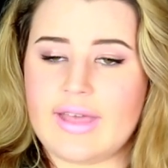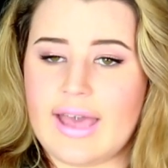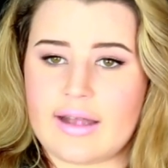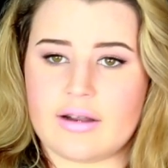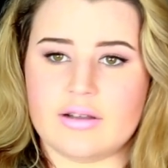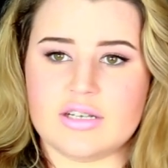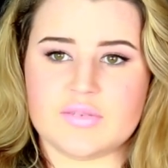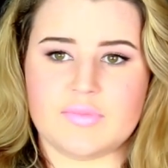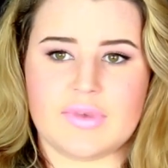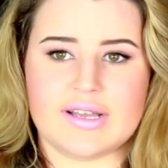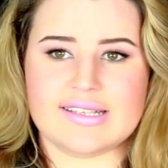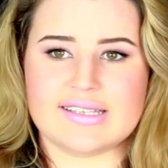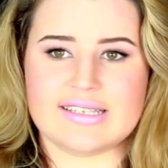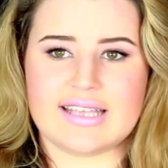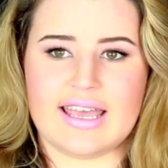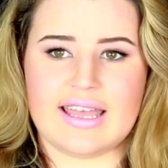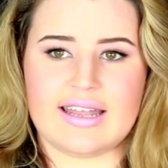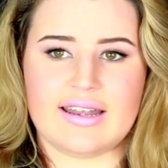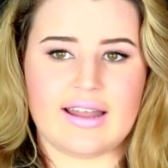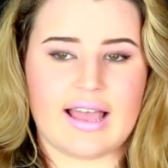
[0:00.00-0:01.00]
get under my
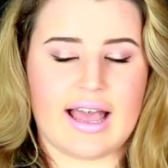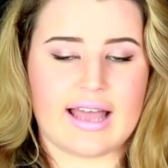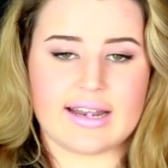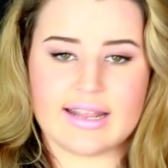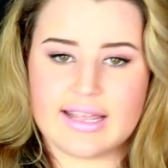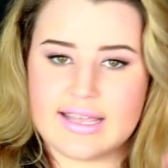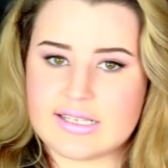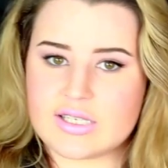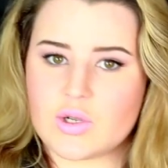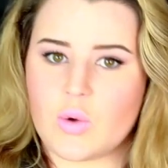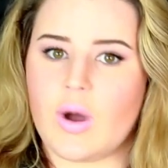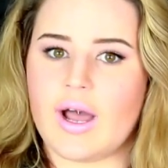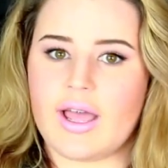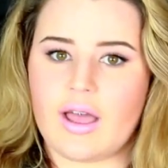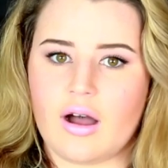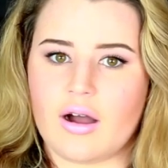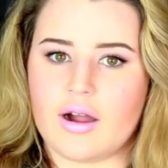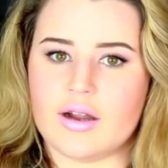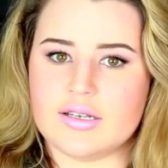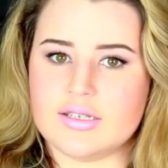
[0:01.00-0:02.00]
skin and it is
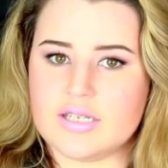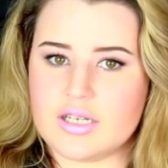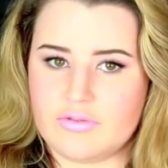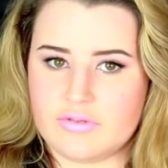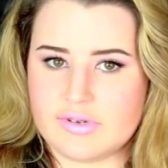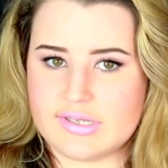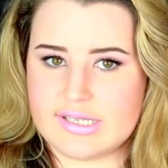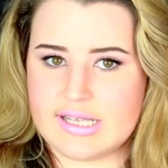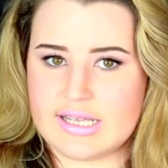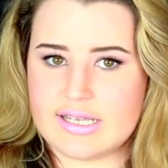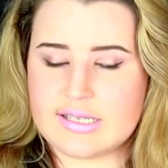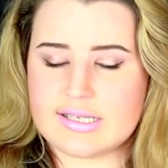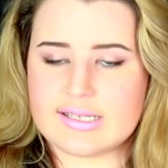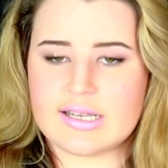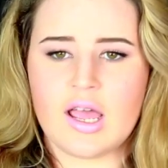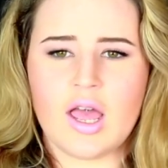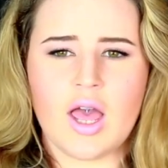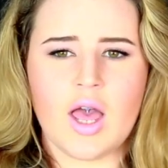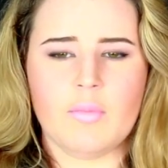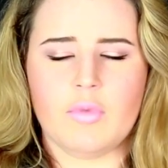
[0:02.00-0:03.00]
quite hard to resist.